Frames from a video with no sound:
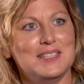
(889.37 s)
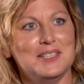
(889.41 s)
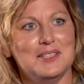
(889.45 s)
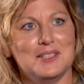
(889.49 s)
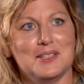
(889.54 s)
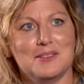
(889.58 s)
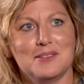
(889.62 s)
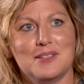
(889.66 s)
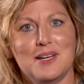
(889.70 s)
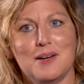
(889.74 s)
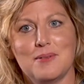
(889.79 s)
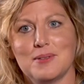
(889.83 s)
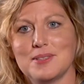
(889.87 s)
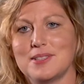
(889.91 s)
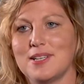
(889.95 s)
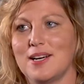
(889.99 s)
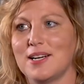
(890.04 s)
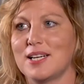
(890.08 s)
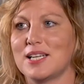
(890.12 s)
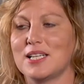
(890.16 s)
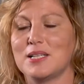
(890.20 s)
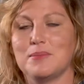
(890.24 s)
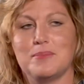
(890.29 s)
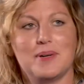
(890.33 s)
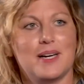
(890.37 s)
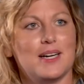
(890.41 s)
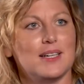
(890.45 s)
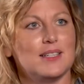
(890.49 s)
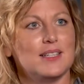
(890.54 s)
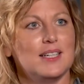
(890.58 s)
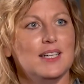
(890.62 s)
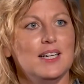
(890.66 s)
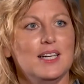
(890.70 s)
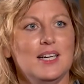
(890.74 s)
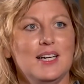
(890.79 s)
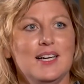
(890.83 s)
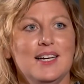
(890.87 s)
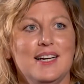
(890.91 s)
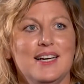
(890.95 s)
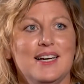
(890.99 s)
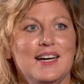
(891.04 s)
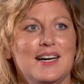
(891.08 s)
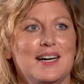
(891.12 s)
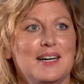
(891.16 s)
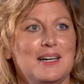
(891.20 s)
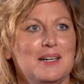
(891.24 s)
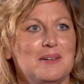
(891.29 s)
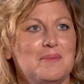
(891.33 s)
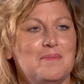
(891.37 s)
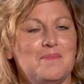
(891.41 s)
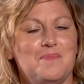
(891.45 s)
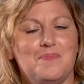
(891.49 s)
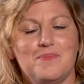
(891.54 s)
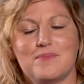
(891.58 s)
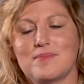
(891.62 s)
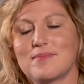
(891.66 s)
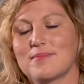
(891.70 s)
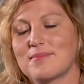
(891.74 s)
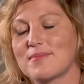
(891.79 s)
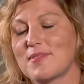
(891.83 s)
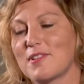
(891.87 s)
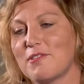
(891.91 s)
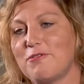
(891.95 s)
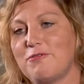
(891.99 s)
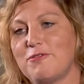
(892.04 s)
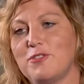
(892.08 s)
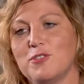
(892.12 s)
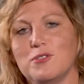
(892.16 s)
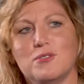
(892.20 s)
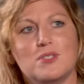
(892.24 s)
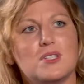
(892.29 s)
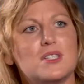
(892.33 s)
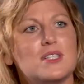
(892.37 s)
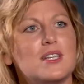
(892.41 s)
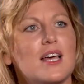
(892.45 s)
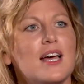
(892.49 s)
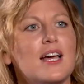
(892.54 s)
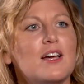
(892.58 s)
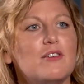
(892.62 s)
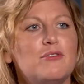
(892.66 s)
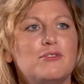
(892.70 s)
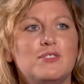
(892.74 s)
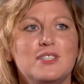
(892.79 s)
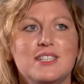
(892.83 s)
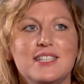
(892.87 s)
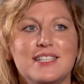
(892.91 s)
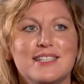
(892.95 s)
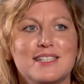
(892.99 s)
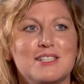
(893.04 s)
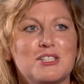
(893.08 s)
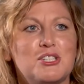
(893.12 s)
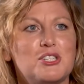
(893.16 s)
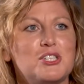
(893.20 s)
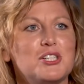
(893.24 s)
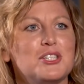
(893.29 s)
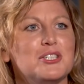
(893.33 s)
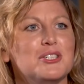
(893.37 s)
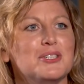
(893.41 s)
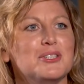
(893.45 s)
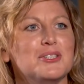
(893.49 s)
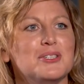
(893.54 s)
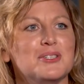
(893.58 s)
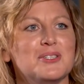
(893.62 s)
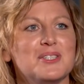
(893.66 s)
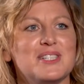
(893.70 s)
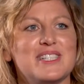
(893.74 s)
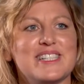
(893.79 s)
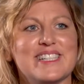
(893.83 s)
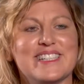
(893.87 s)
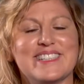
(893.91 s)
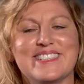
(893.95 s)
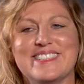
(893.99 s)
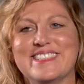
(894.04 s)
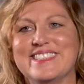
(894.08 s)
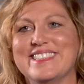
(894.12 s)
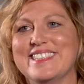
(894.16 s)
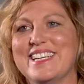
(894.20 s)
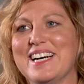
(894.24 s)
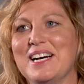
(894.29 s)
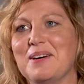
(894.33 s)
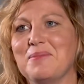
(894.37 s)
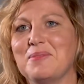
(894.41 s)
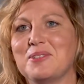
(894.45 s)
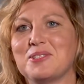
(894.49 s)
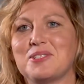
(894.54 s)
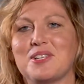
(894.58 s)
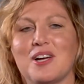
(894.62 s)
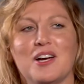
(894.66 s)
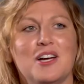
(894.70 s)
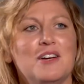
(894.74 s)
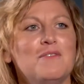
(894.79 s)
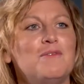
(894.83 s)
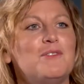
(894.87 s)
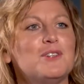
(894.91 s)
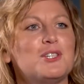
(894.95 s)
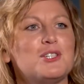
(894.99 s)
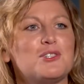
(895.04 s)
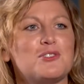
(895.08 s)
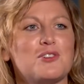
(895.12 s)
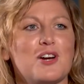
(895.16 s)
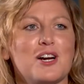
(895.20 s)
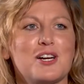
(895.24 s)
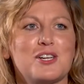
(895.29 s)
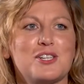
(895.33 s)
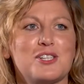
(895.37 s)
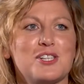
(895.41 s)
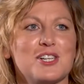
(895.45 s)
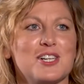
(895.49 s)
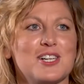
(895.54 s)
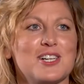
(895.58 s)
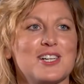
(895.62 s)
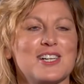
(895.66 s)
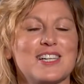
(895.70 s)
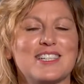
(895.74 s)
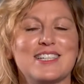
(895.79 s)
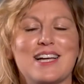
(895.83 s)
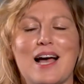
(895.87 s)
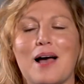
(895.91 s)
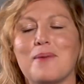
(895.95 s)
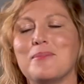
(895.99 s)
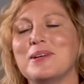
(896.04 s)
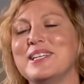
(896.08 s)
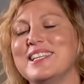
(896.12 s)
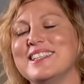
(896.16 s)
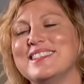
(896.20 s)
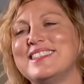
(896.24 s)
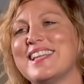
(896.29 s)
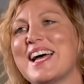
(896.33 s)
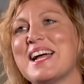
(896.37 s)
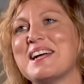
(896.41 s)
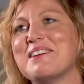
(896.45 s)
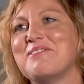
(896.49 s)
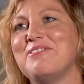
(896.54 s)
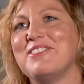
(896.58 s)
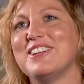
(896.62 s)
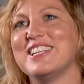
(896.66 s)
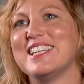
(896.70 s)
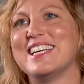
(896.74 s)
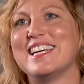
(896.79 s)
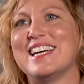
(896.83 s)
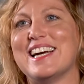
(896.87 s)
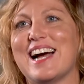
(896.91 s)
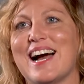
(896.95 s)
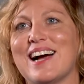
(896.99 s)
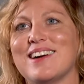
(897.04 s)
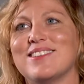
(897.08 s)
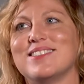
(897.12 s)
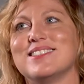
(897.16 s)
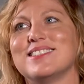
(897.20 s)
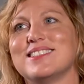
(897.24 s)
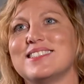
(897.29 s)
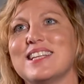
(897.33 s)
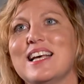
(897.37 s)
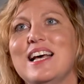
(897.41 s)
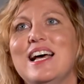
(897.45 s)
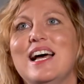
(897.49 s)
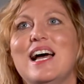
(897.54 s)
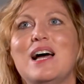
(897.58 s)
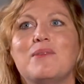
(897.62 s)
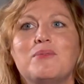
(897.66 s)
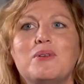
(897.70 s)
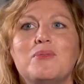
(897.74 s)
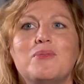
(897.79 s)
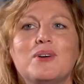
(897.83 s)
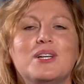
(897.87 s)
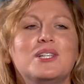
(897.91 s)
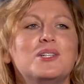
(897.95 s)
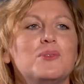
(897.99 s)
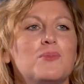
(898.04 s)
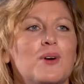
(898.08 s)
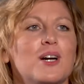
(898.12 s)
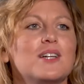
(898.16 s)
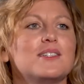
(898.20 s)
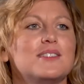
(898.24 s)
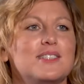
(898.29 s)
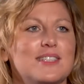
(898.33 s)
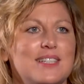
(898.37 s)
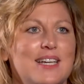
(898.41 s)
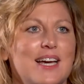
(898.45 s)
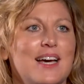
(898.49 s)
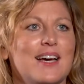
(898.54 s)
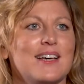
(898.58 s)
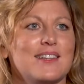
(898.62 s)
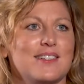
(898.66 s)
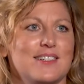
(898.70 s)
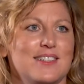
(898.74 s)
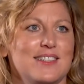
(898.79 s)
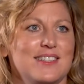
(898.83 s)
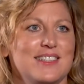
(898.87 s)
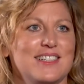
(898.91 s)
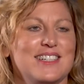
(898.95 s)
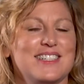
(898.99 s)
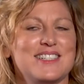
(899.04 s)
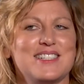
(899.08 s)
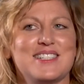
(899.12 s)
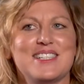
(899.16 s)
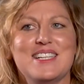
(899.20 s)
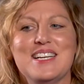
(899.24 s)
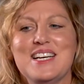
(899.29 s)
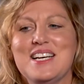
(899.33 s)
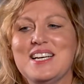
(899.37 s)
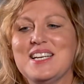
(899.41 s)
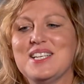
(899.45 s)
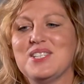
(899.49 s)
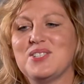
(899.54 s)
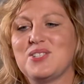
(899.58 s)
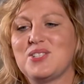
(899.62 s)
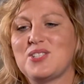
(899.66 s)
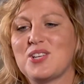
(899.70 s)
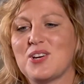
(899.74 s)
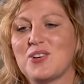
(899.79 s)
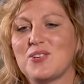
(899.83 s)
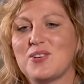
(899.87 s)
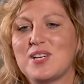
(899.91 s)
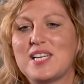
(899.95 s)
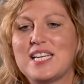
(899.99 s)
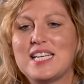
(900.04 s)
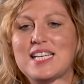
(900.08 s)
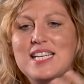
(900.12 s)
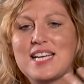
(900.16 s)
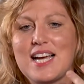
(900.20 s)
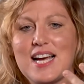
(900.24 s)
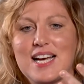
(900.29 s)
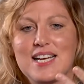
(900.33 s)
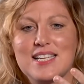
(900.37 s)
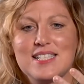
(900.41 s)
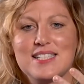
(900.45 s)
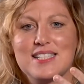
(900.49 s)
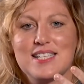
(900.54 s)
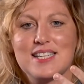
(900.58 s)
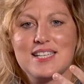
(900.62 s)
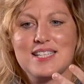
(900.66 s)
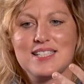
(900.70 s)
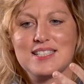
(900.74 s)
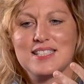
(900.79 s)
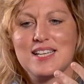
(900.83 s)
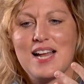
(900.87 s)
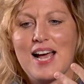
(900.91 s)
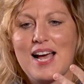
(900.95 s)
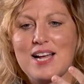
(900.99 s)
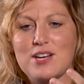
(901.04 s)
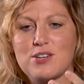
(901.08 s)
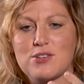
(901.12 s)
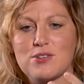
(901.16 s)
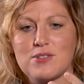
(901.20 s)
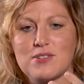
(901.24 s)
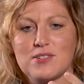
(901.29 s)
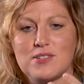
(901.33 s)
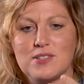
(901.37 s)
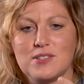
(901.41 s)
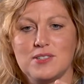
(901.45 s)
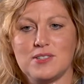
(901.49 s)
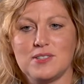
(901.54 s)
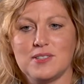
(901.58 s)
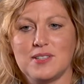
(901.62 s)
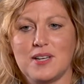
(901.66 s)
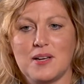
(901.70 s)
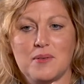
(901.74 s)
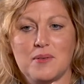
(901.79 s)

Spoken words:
Now we're talking about food safety issues, and there's not infrastructure, and thankfully and we wanted to work together, and so he has a natural